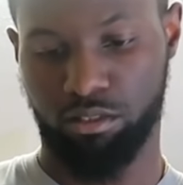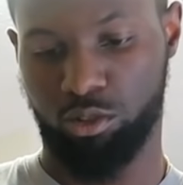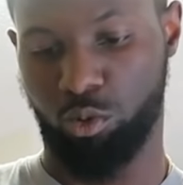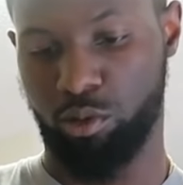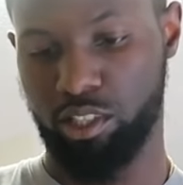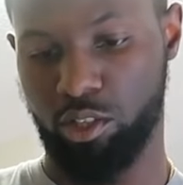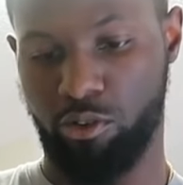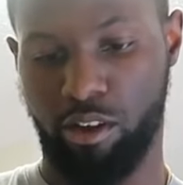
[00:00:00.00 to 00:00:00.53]

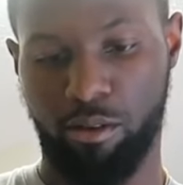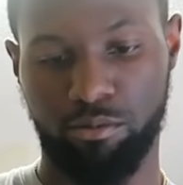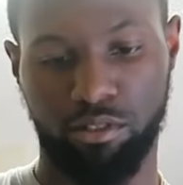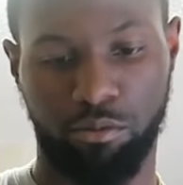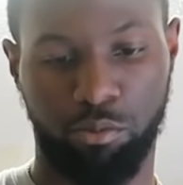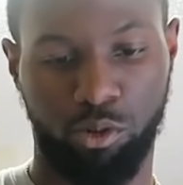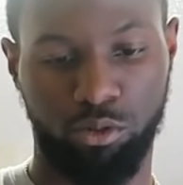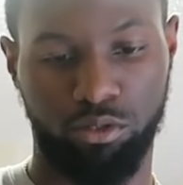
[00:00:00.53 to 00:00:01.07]
20 grams
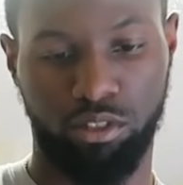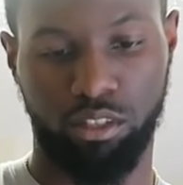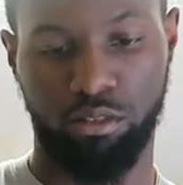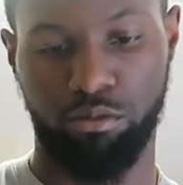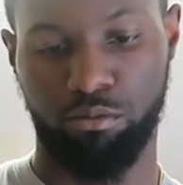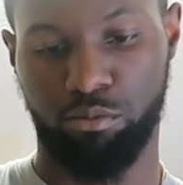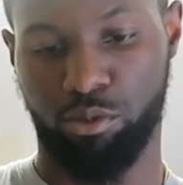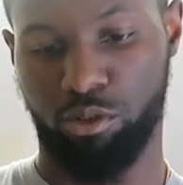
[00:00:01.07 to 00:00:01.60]
of
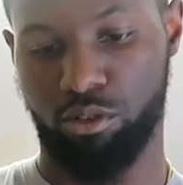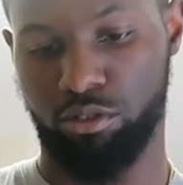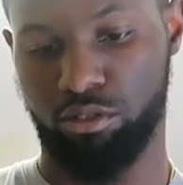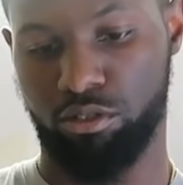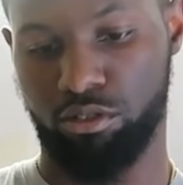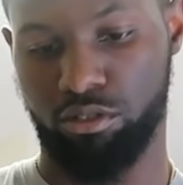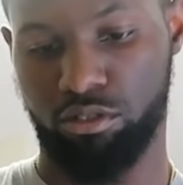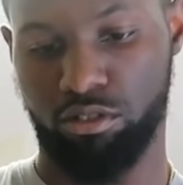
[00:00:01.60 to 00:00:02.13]
protein per
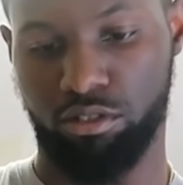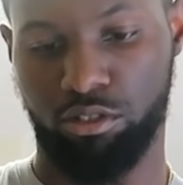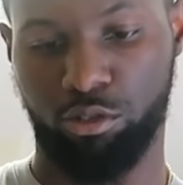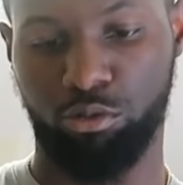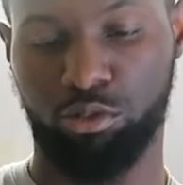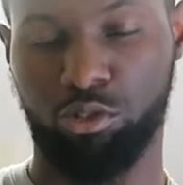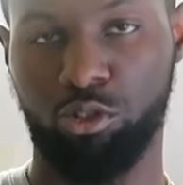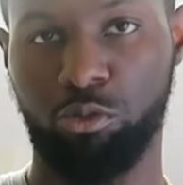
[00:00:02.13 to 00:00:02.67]

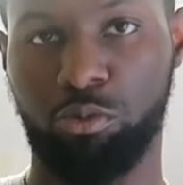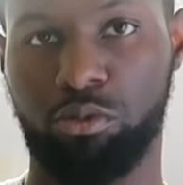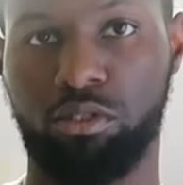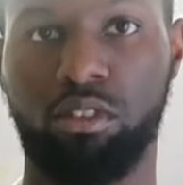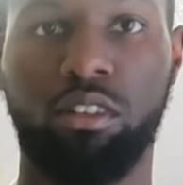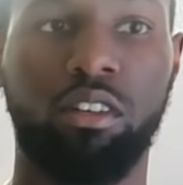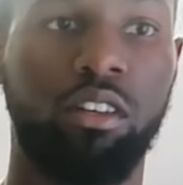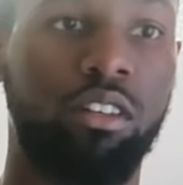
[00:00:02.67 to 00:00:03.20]
two scoops
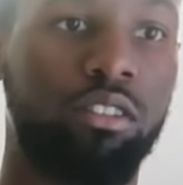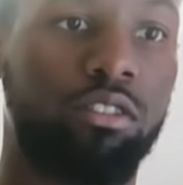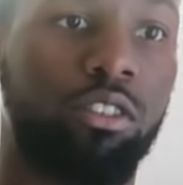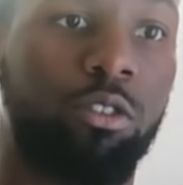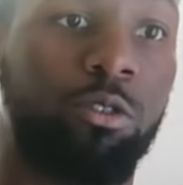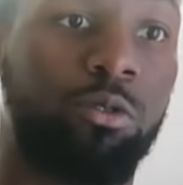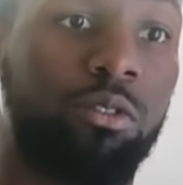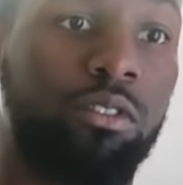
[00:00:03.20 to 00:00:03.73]

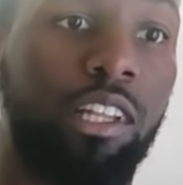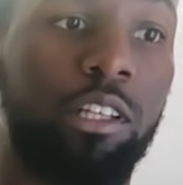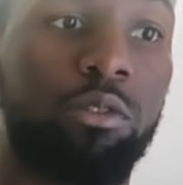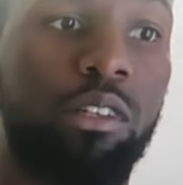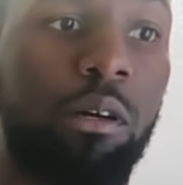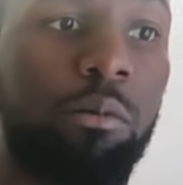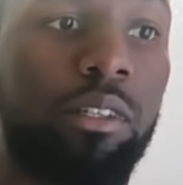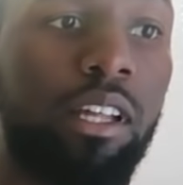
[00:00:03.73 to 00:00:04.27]
so that's
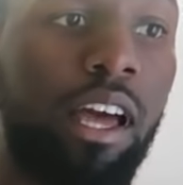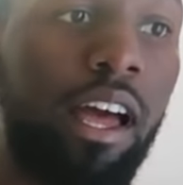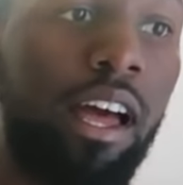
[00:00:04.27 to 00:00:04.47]
what I'm gonna